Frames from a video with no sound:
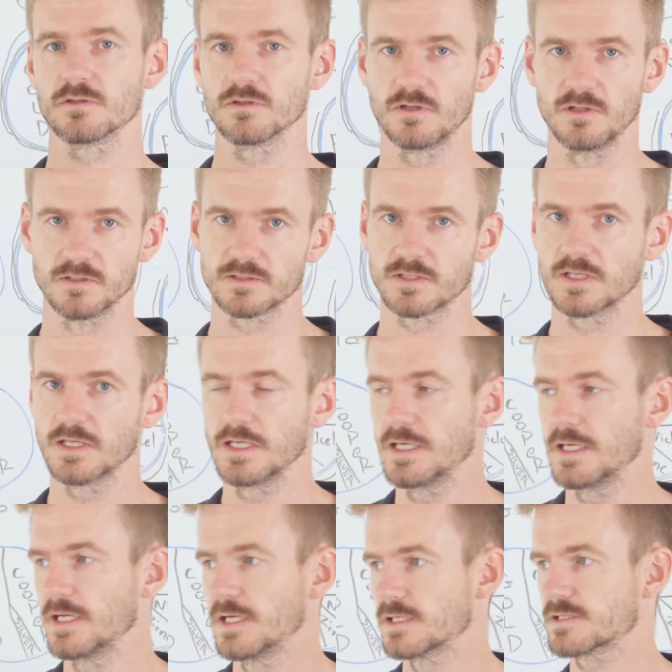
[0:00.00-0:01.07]
gold.
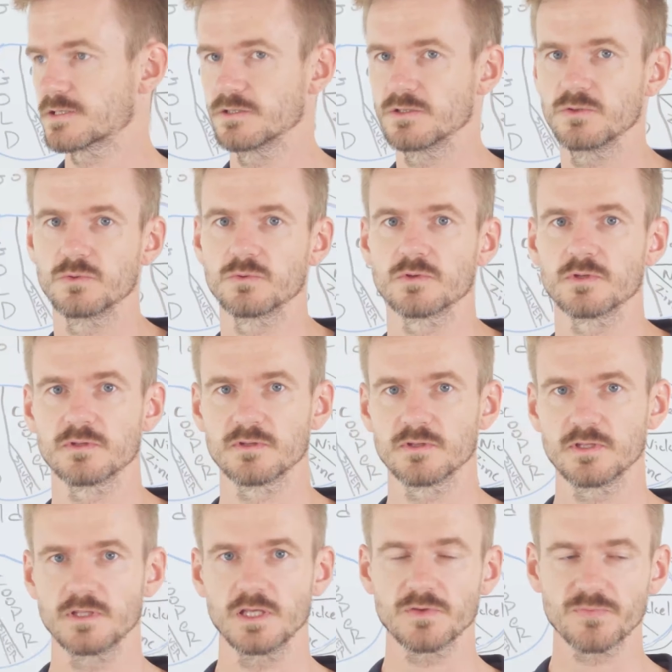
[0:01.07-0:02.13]
So
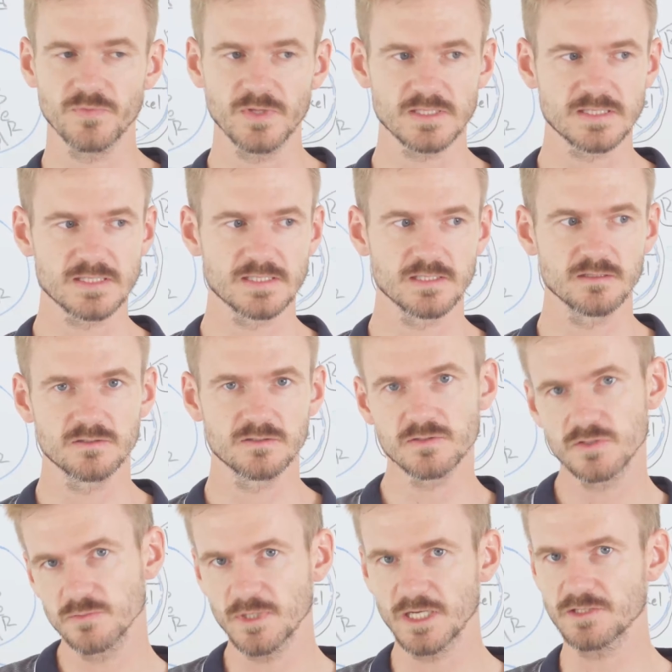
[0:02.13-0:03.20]
if it's
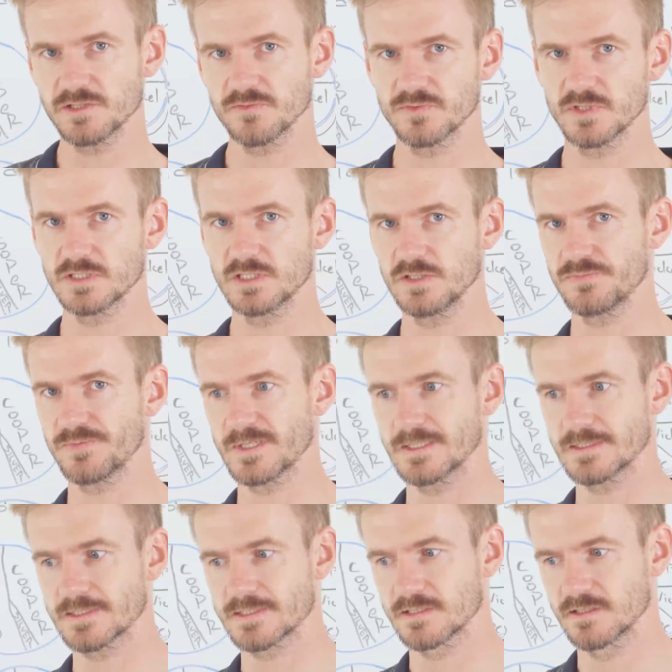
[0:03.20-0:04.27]
too much of the
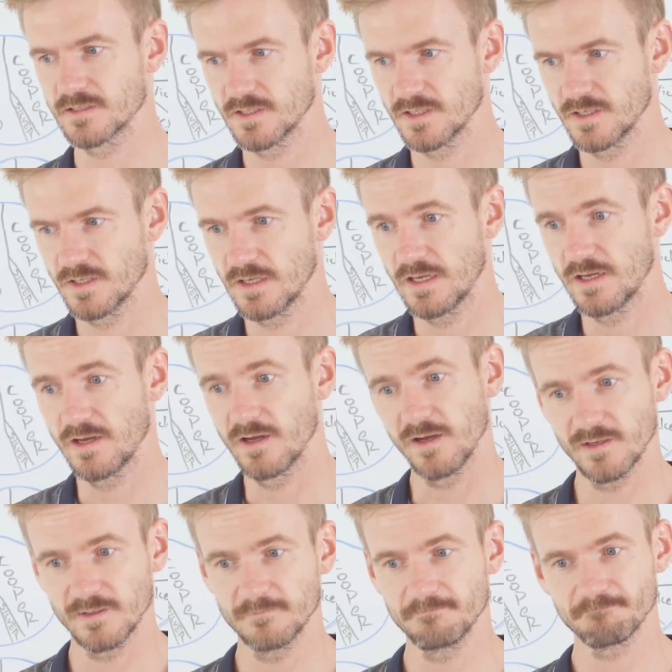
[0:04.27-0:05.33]
difference,
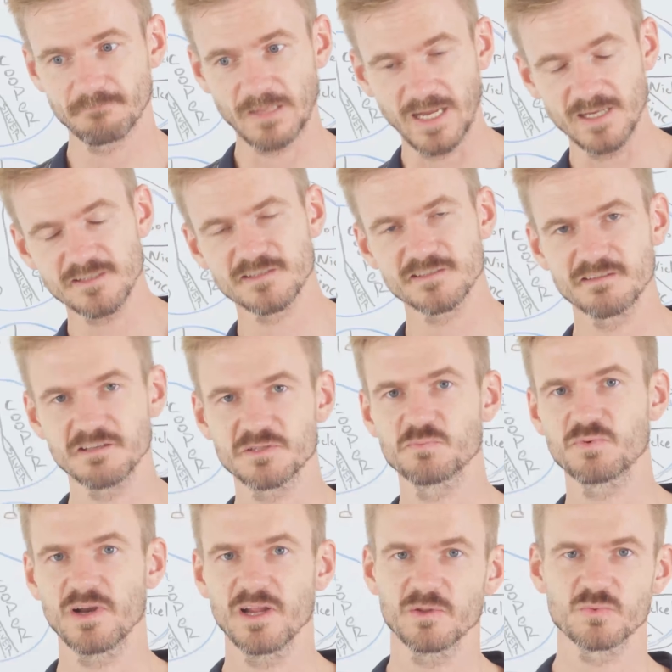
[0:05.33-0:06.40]
ask this
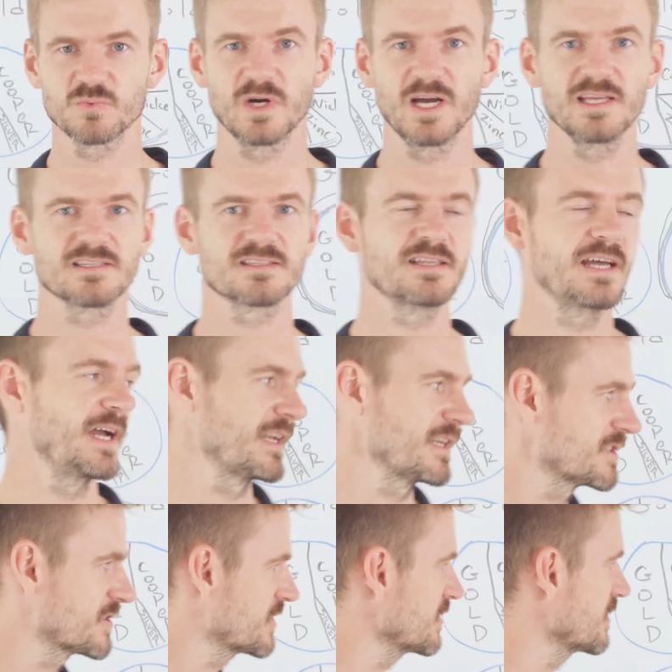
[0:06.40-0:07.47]
brand why is that.
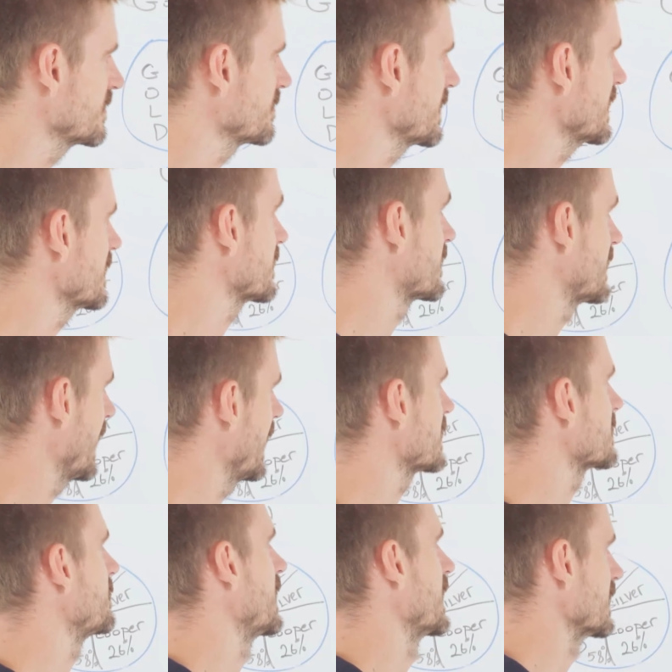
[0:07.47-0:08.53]
It shouldn't be
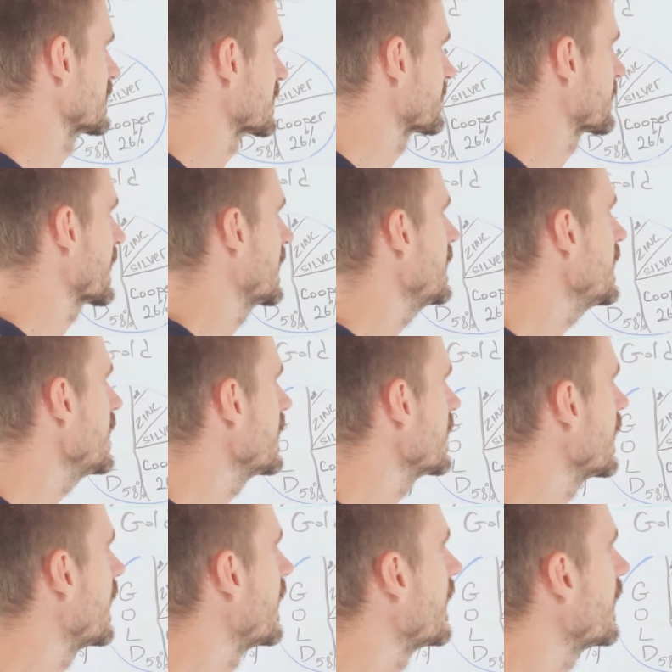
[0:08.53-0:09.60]
that much.
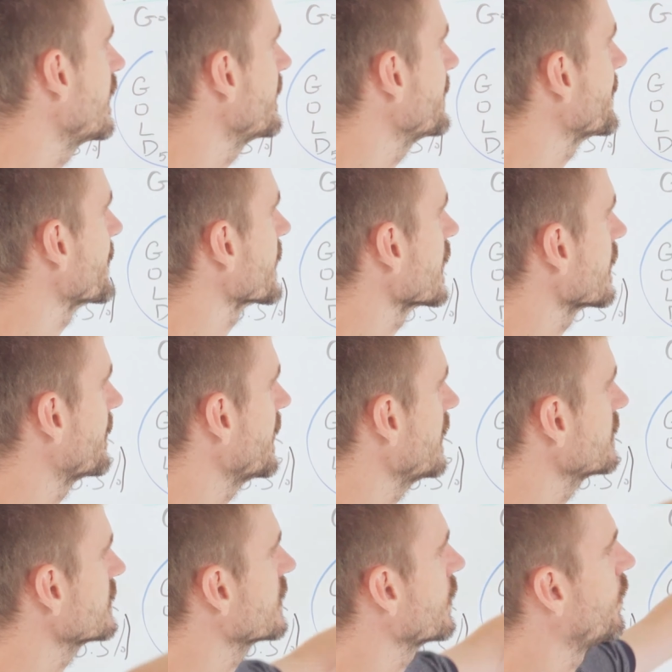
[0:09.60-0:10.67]

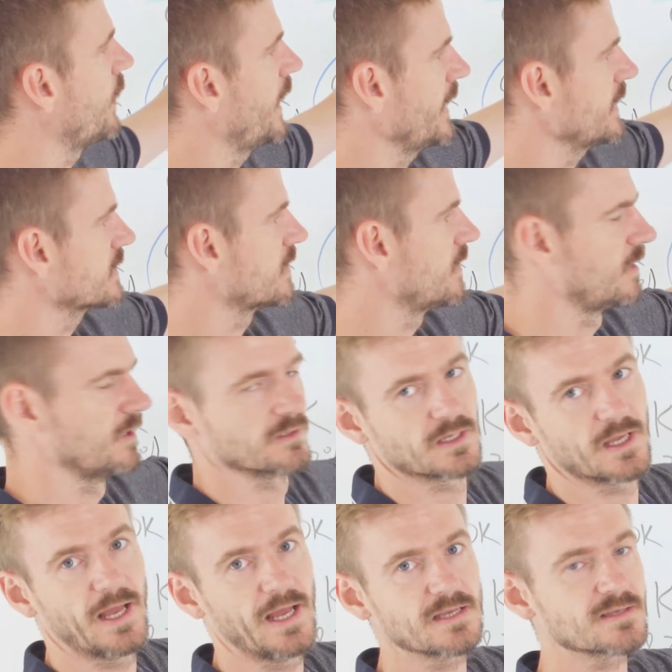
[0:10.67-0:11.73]
About the white gold,
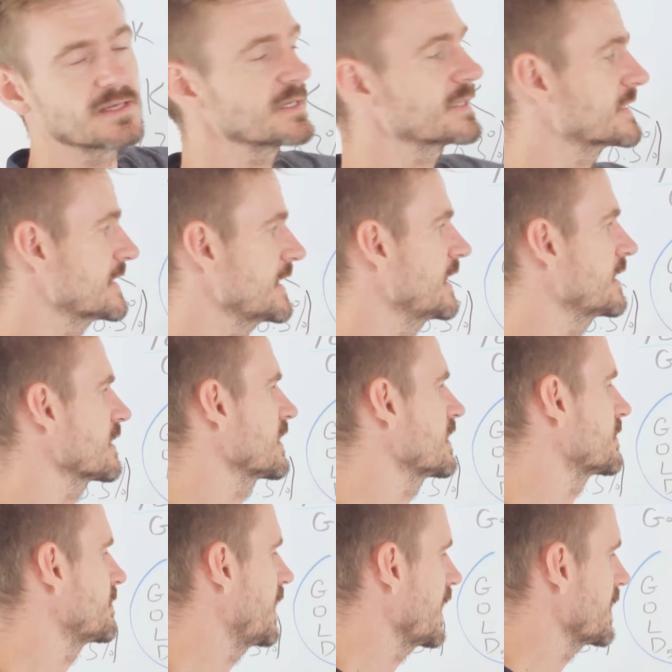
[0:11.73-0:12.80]
as I said,
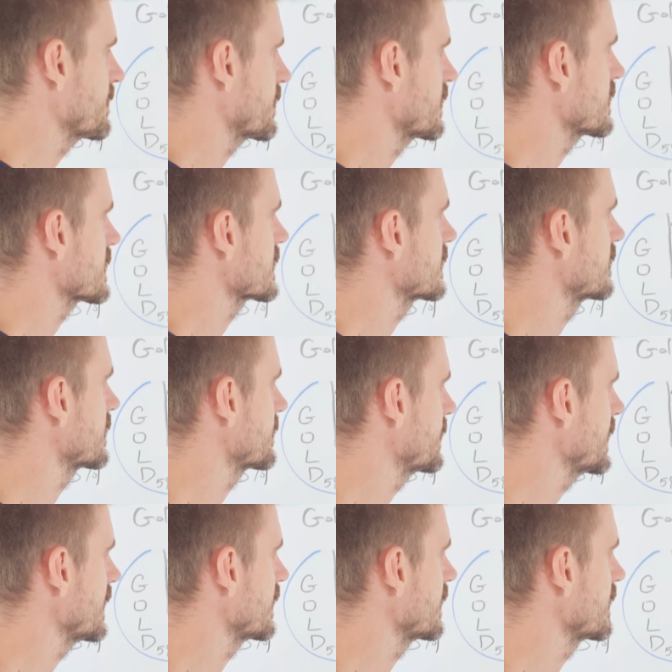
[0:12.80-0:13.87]
in my personal
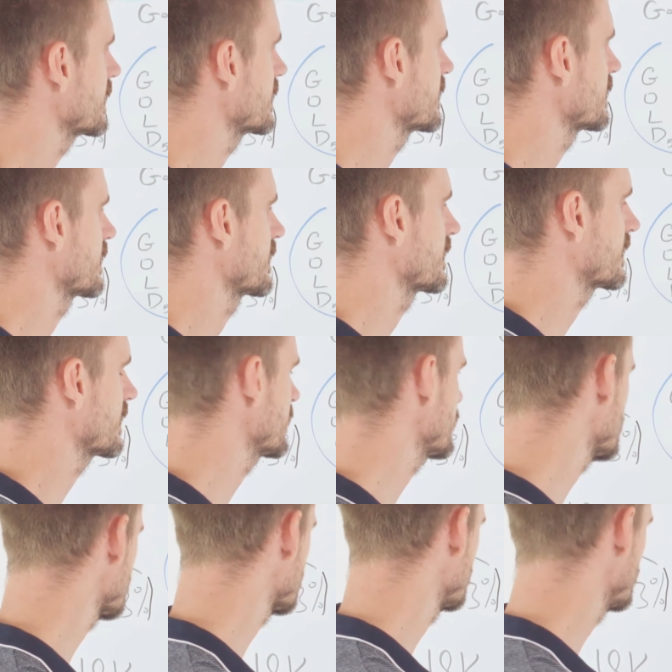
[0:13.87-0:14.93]
opinion, there is